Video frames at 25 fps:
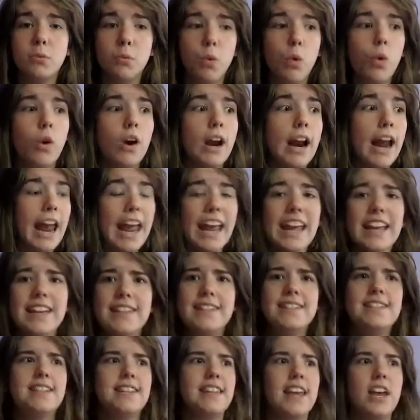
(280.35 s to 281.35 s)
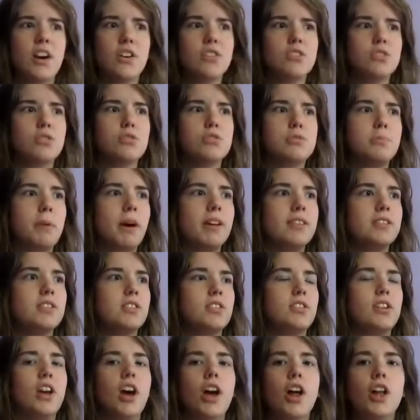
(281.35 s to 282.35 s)
and they also sponsored
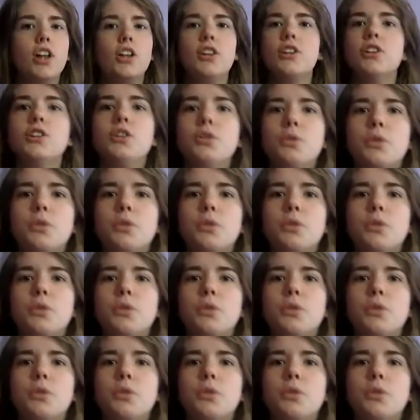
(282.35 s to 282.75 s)
Luke